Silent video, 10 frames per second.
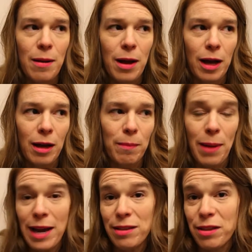
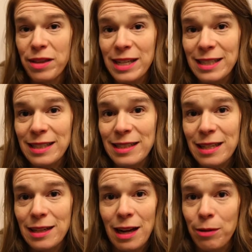buy the things
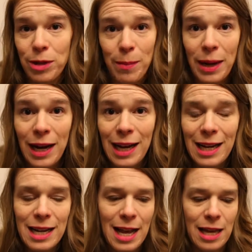that I want to
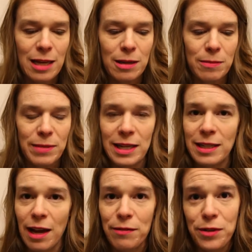buy, and make
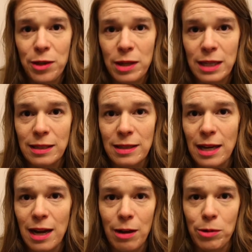time for the things
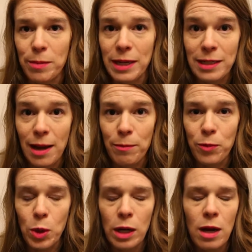that I want to make time
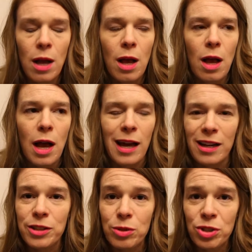for. And
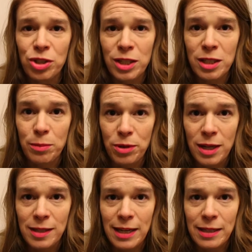also to trust the
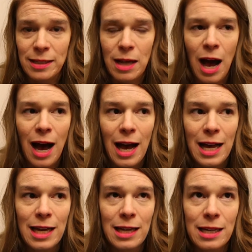process.
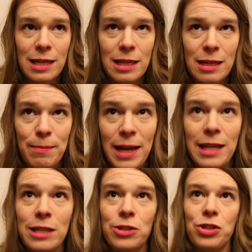My
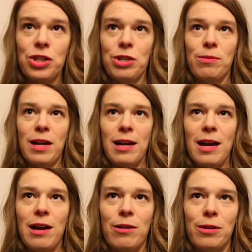energy right
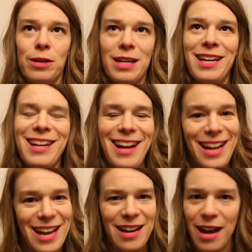now,
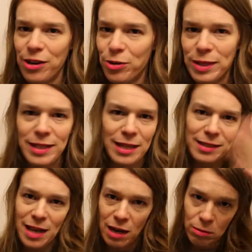again, I know this sounds
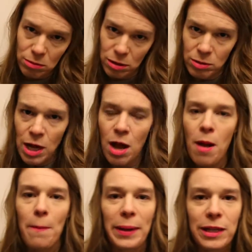kind of woo,
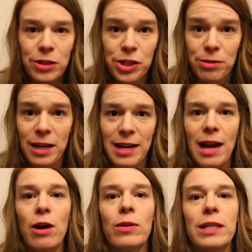my energy right
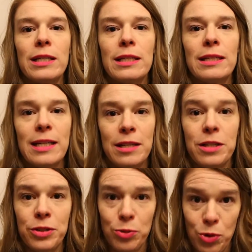now is in this